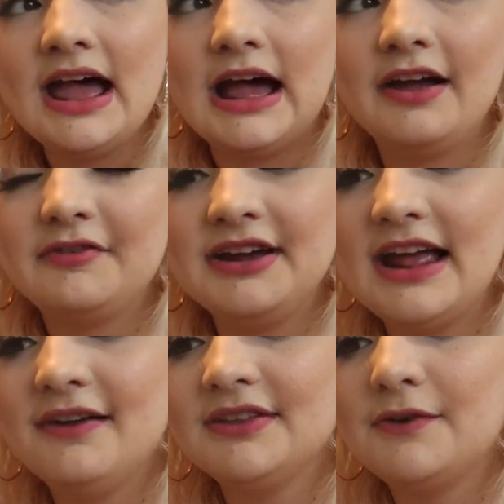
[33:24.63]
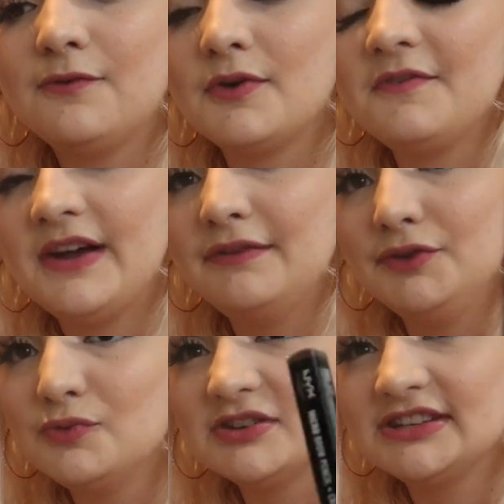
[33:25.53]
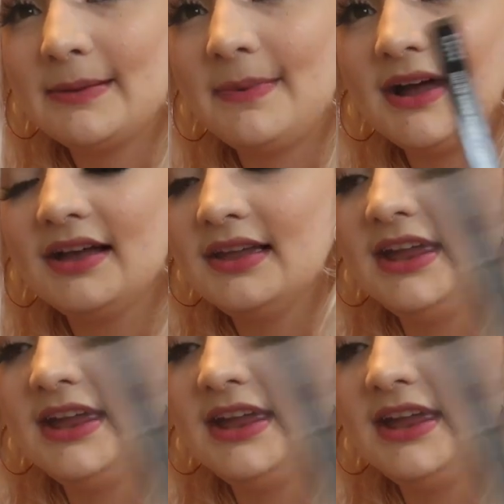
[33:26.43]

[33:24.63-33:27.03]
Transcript: I already have like four or five new ones that I bought